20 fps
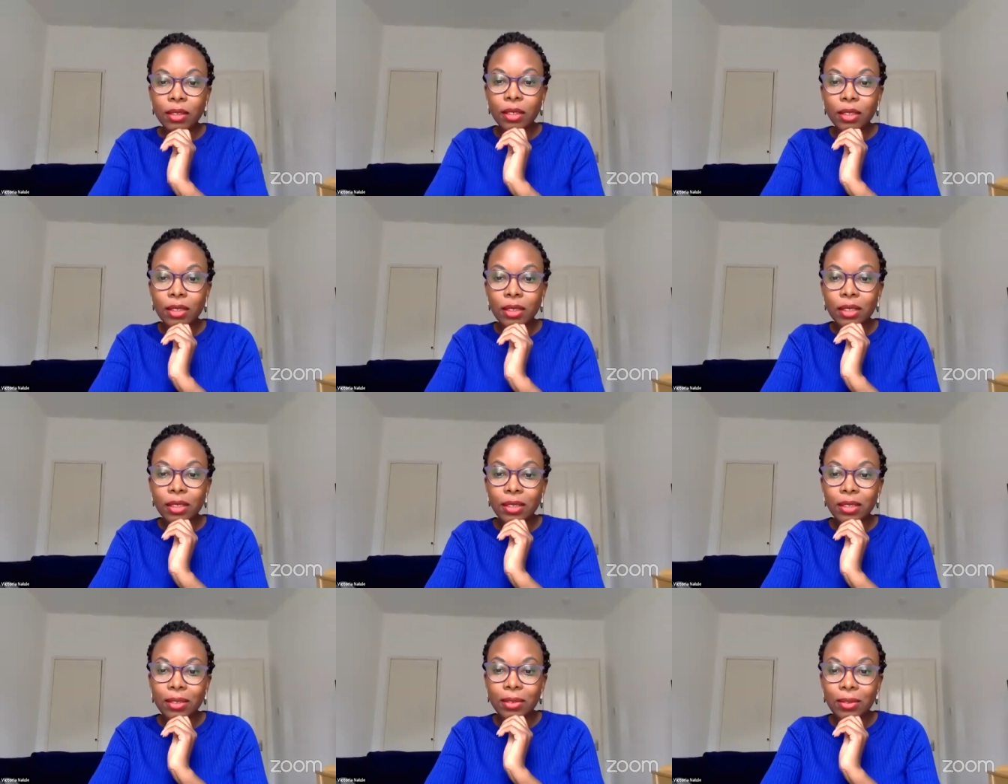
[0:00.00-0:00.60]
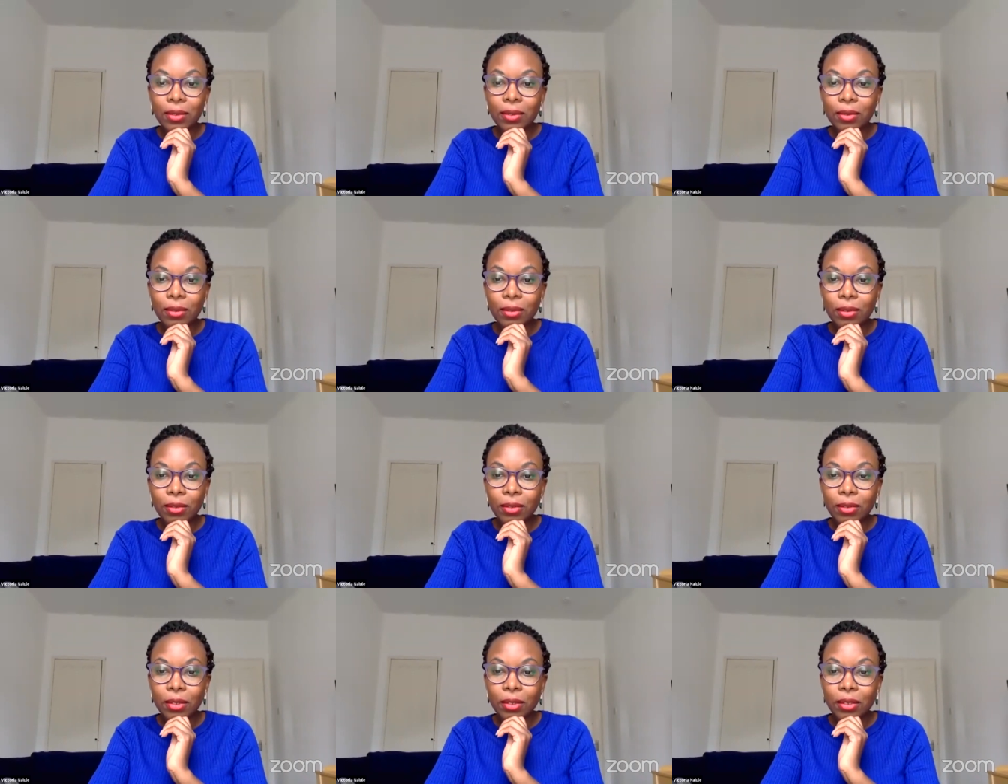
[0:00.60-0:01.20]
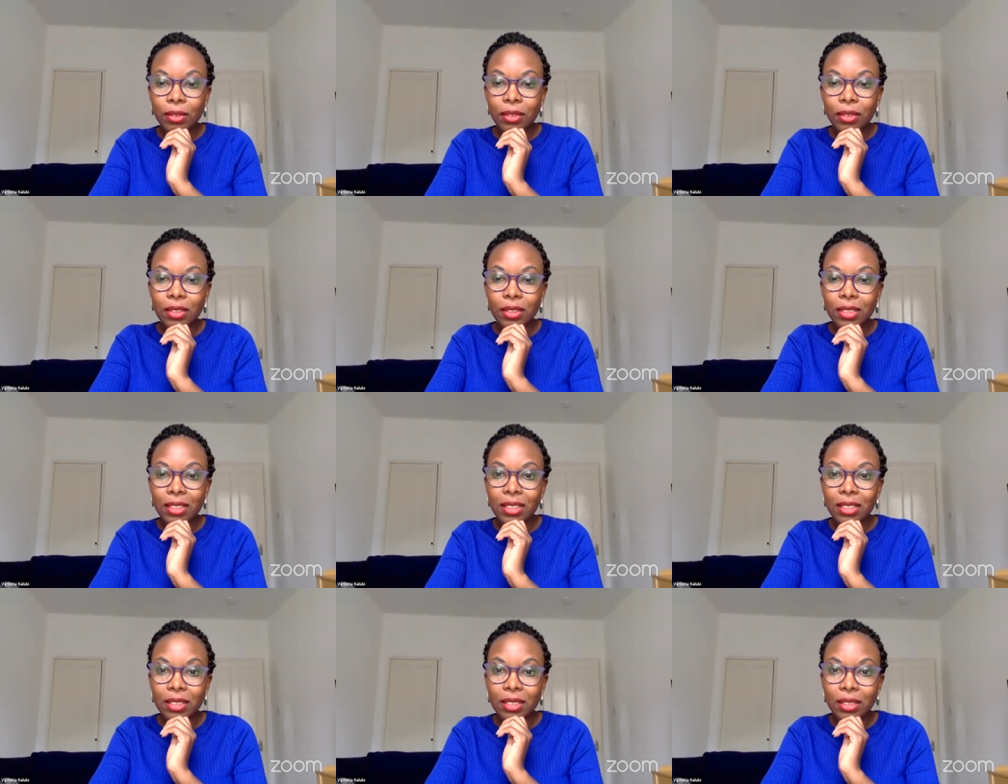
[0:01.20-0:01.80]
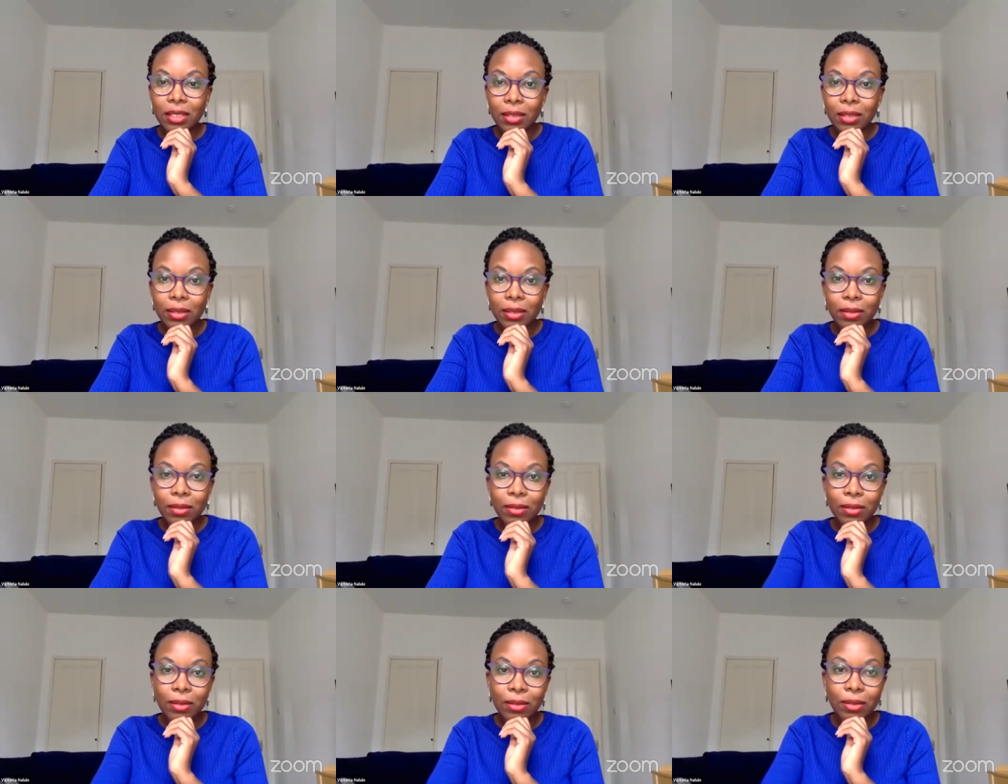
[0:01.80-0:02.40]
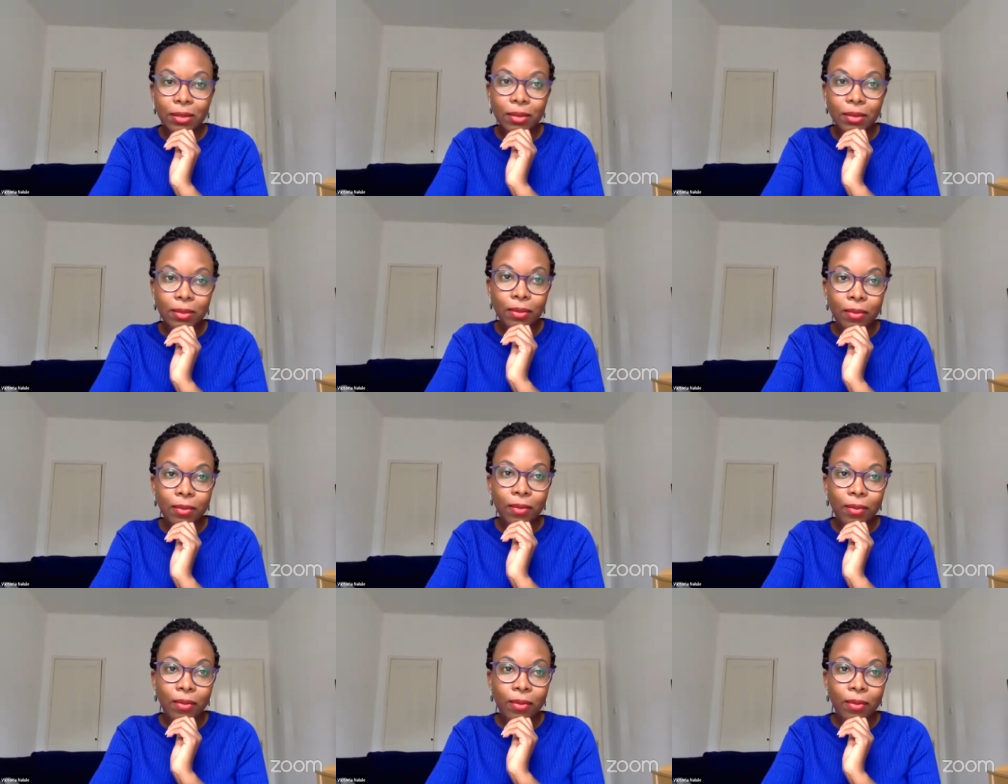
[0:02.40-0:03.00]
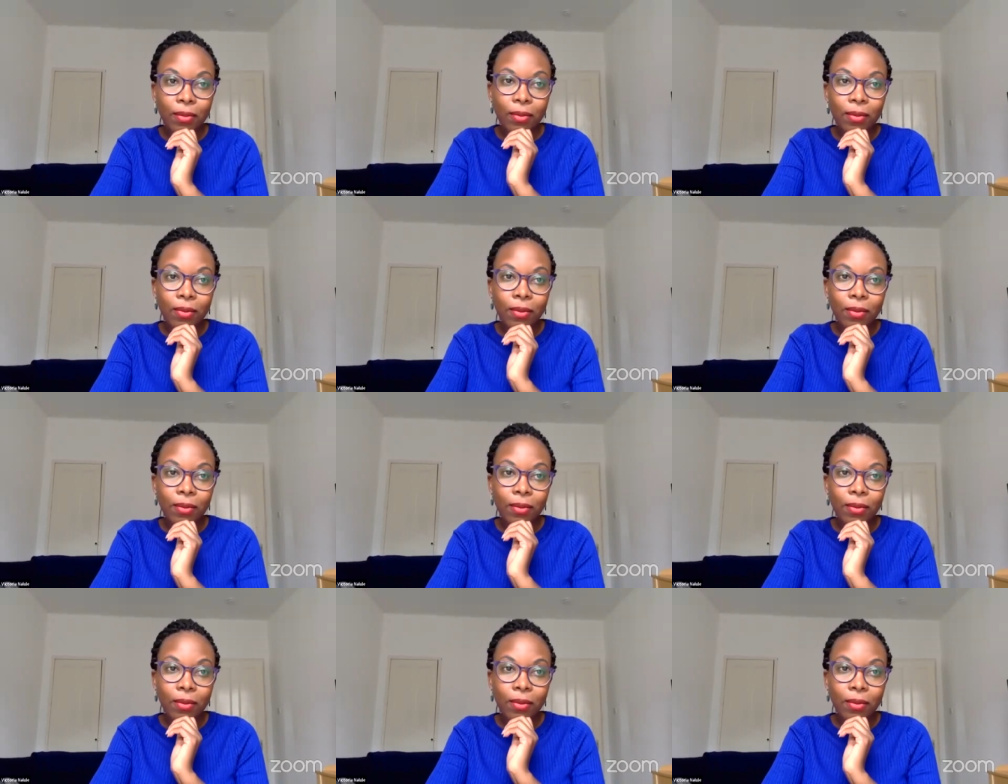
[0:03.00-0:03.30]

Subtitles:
Hi everyone, this is Victoria Nalule.